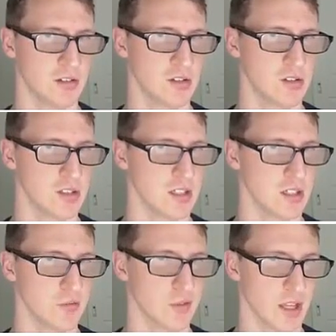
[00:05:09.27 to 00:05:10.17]
to here to
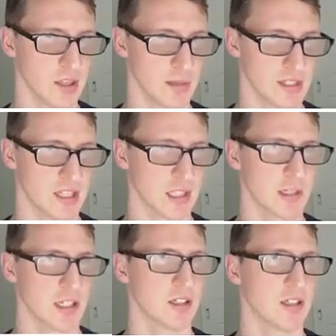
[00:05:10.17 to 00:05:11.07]
find the bestseller rank.
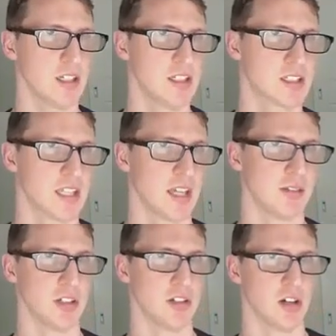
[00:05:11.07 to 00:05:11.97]
It just saves you
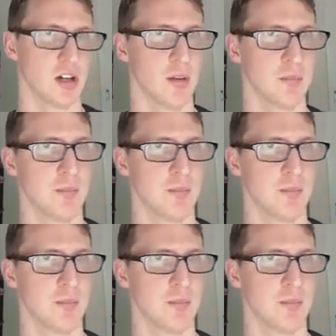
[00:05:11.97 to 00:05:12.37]
time.